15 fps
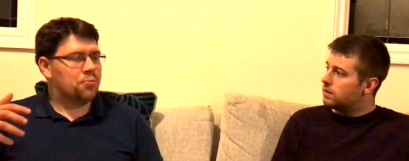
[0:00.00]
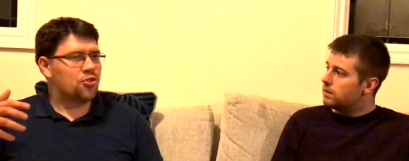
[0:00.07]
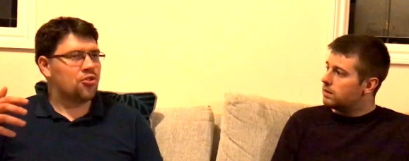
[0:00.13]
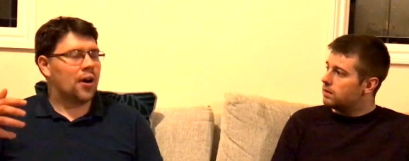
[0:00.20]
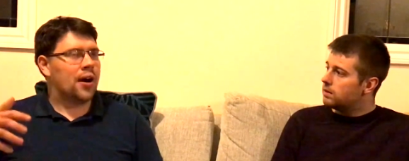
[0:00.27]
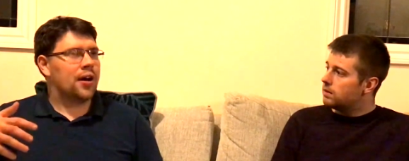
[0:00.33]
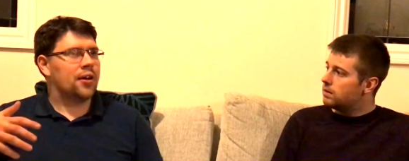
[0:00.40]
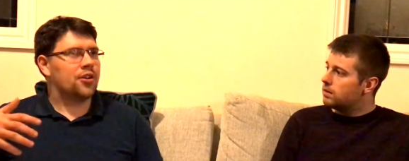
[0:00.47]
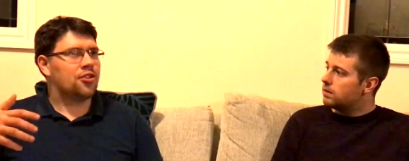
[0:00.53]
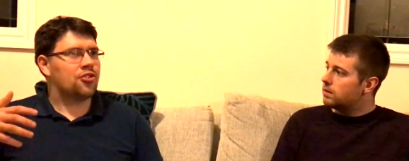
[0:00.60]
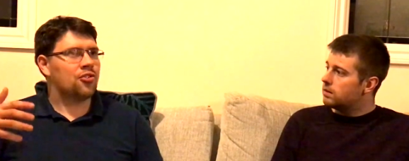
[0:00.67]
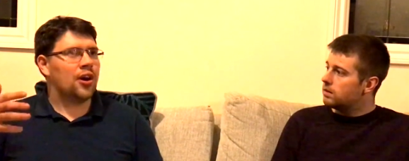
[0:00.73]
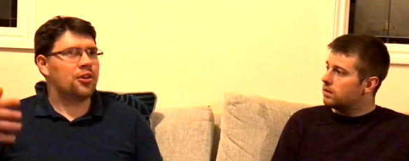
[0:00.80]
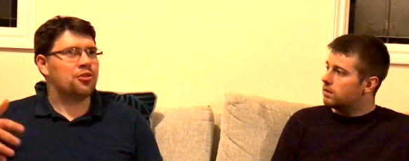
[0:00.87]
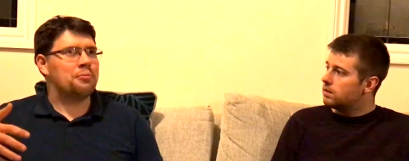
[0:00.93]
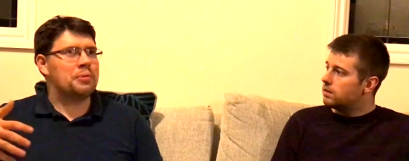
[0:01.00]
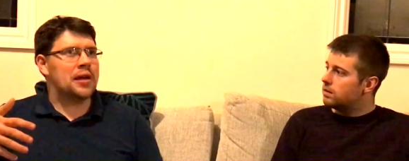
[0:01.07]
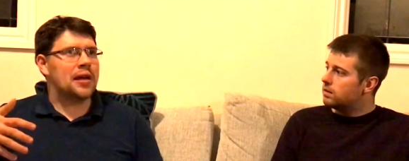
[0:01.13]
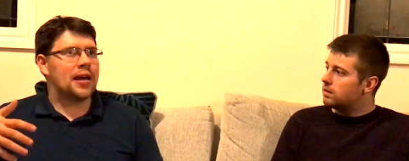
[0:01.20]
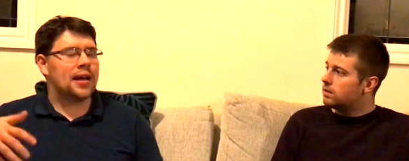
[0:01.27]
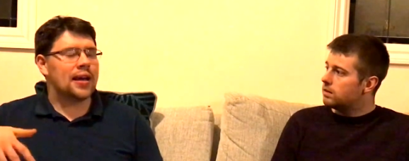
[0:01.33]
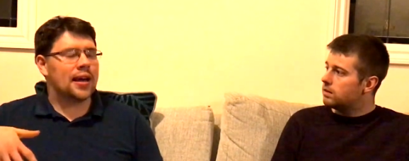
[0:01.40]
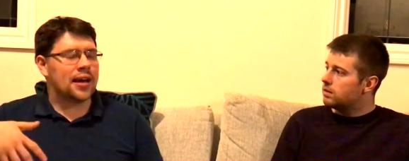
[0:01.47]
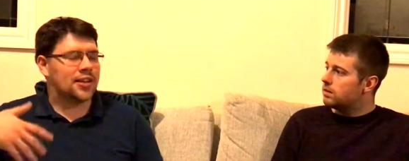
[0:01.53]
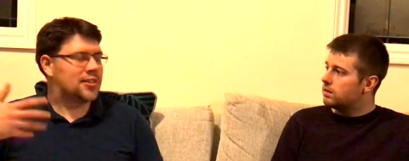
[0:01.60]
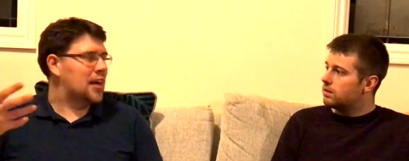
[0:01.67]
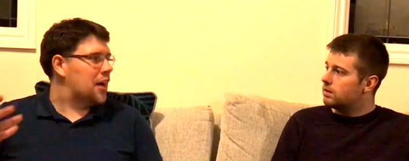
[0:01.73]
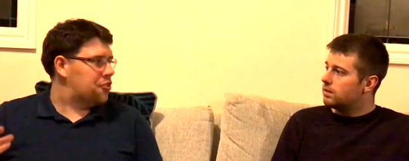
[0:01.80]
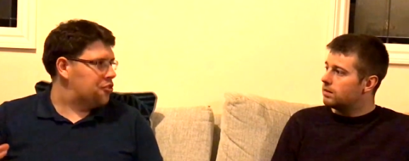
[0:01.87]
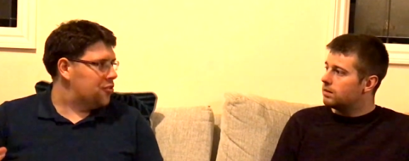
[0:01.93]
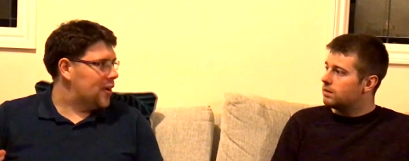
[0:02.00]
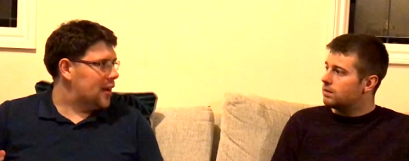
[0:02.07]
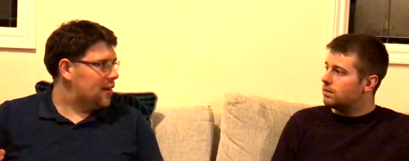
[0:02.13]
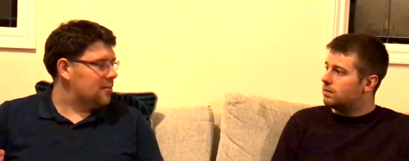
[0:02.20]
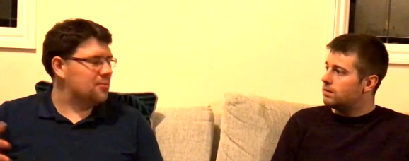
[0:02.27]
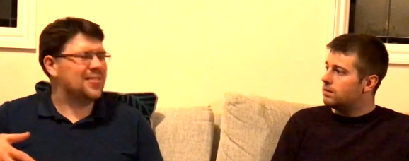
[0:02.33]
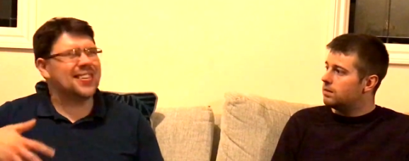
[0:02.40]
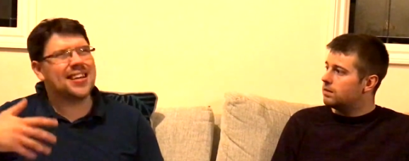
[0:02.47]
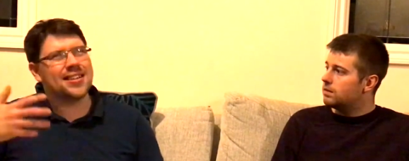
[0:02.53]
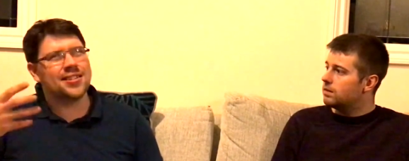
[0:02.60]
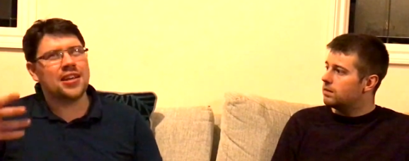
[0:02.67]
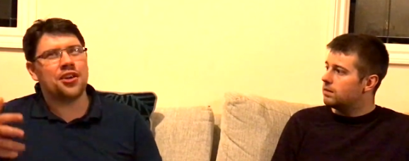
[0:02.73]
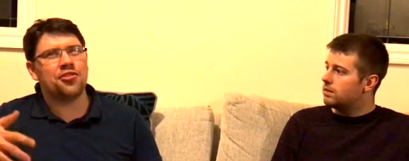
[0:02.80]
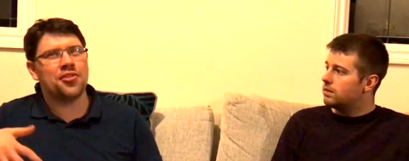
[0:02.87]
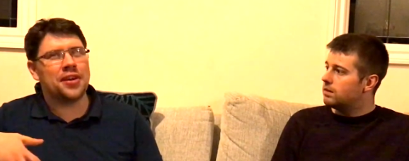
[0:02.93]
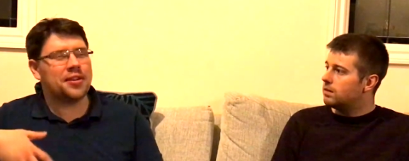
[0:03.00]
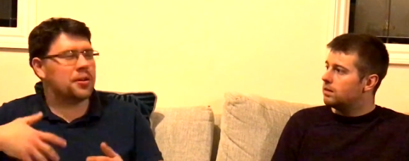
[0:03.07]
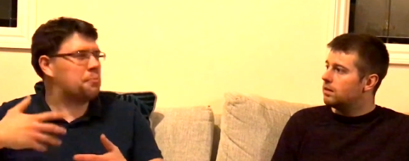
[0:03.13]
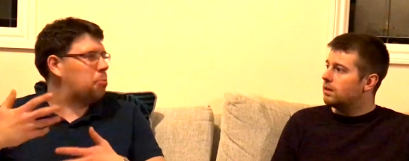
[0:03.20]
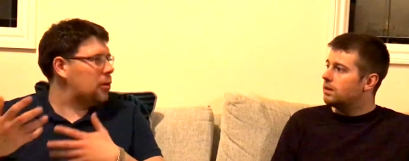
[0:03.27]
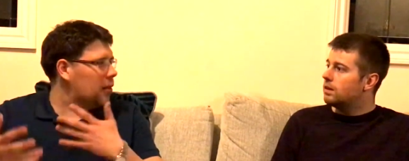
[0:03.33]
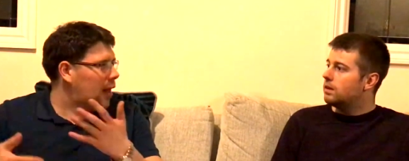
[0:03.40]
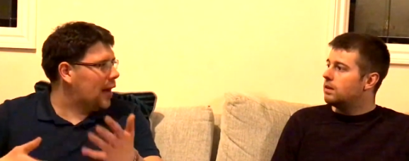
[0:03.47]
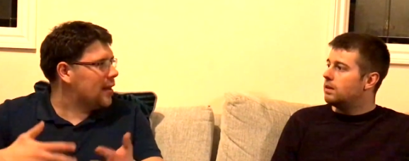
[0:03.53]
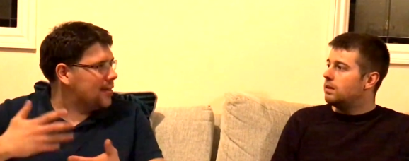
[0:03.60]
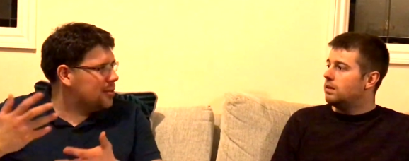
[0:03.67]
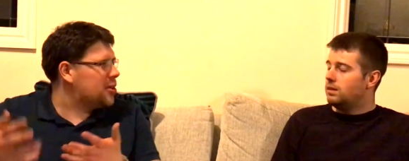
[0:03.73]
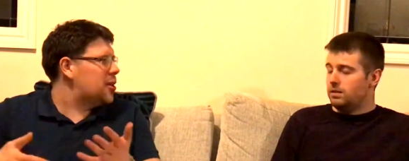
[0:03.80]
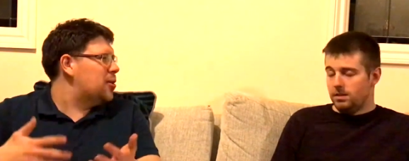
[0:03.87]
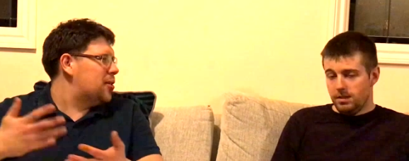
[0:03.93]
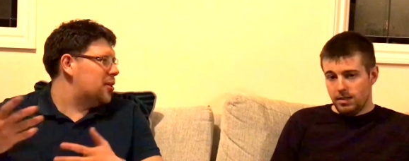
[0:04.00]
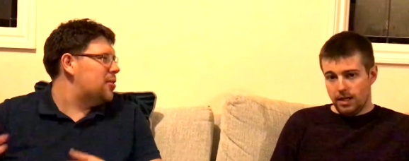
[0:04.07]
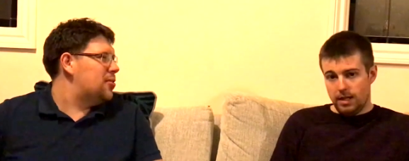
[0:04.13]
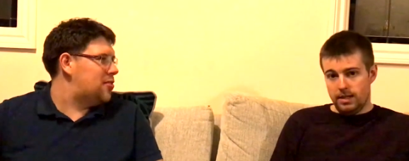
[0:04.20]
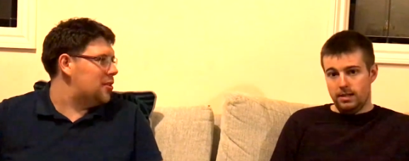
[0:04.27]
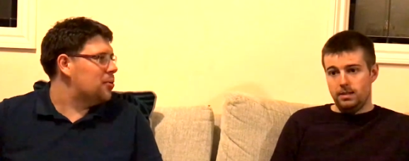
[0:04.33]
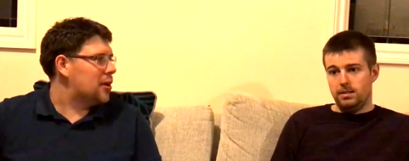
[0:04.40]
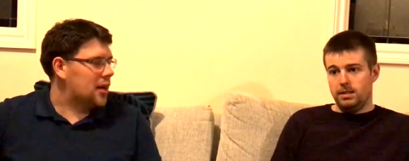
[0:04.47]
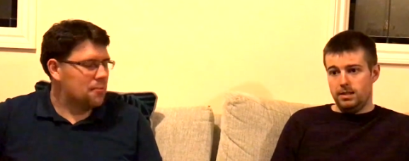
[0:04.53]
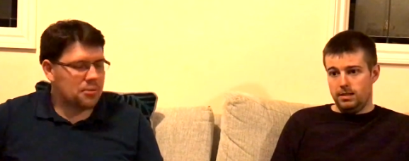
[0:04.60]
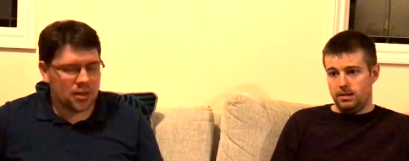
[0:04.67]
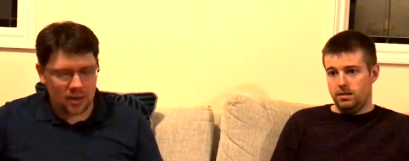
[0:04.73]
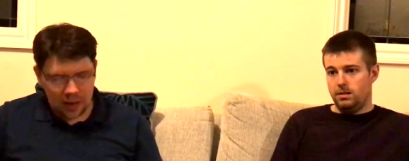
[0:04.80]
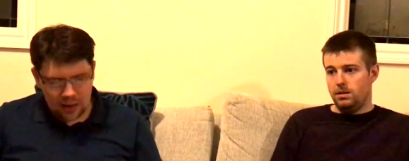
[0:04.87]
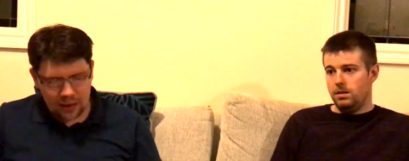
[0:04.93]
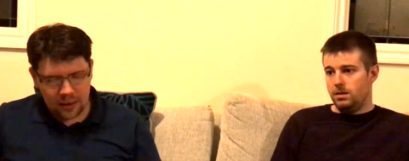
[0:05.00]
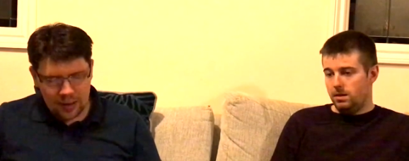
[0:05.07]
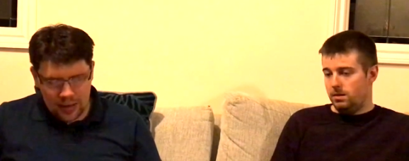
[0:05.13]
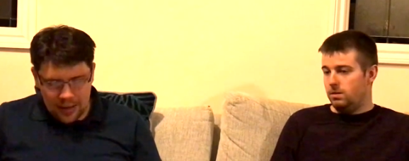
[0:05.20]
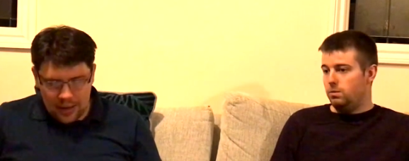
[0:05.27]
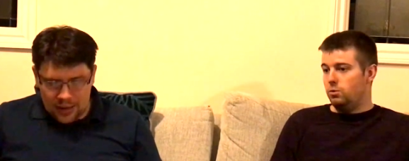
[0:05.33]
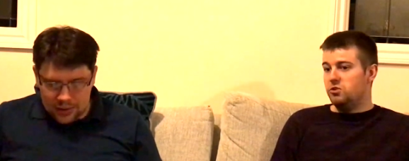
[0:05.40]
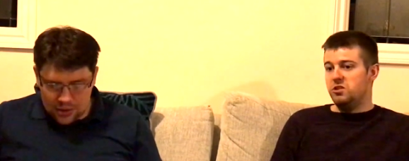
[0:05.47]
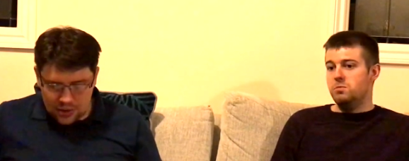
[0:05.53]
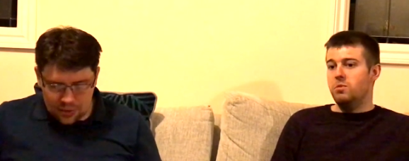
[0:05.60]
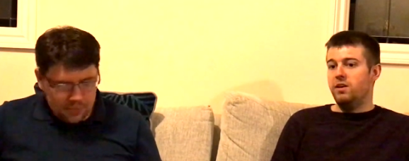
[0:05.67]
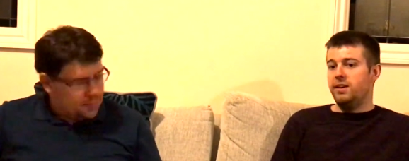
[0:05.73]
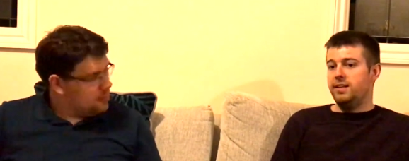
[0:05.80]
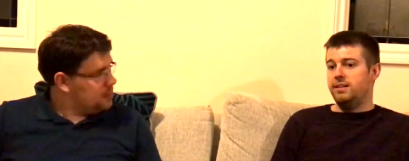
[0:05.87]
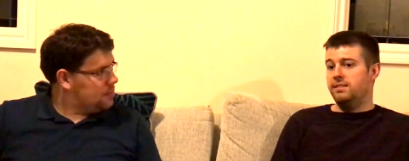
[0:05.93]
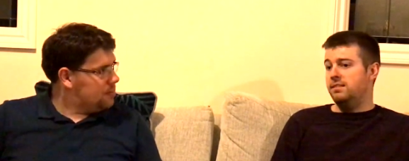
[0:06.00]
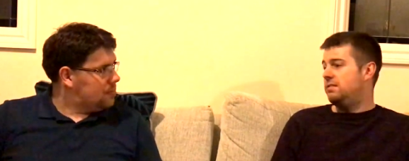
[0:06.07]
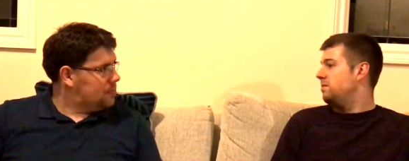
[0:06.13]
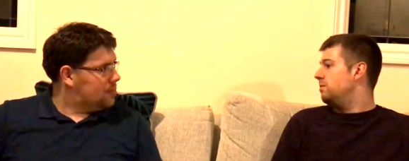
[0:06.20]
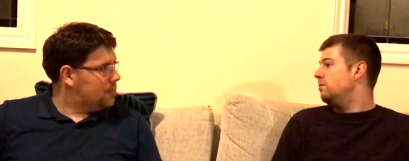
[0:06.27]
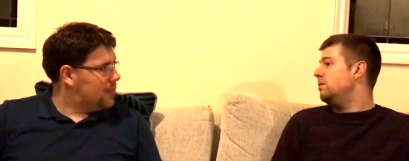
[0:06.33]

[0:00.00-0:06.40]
Speaker 1: try try to be exaggerate exaggerated polite. Oh, you, yeah, you see what yeah. I mean? Yeah. Would you mind